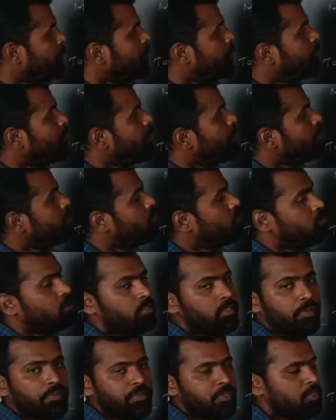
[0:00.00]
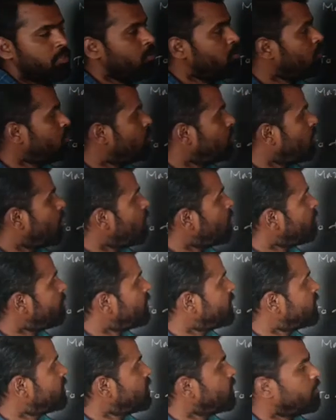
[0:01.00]
we are going to substitute
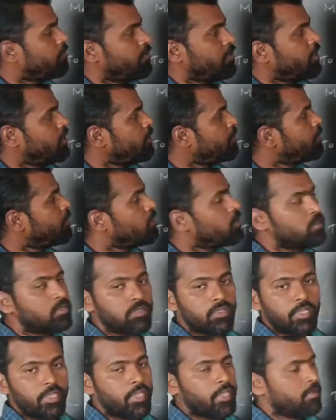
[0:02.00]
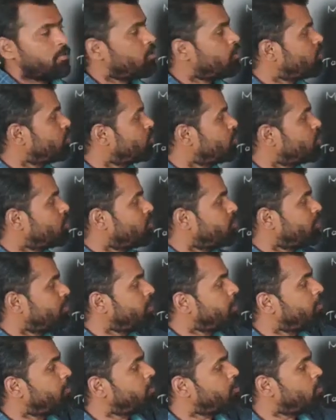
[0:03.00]
non-basic variables equal to 0 in
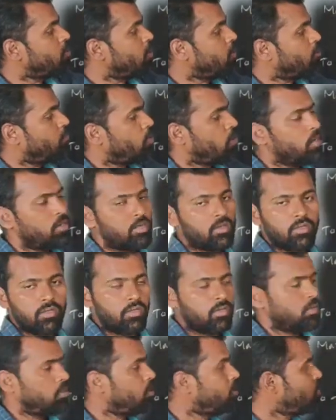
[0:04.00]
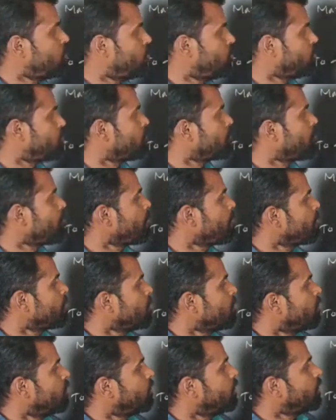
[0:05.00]
the equation on 1 and 2.
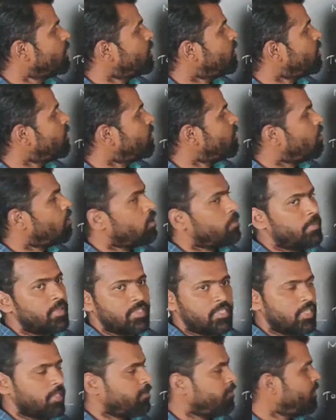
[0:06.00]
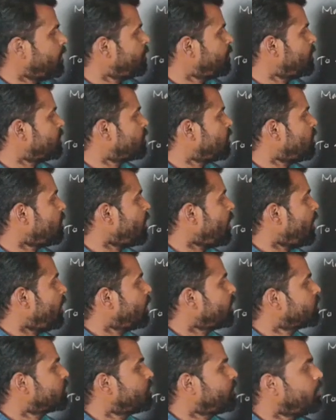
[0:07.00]
Here non-basic variables are
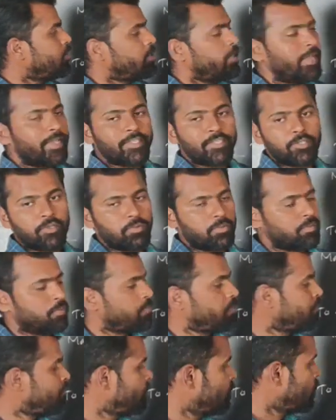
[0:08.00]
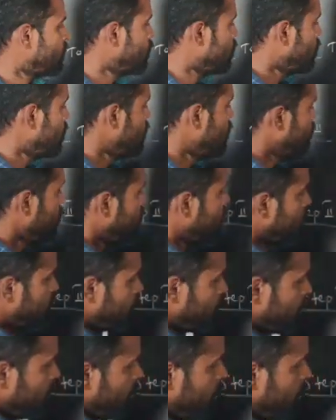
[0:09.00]
x1 and x2. So we are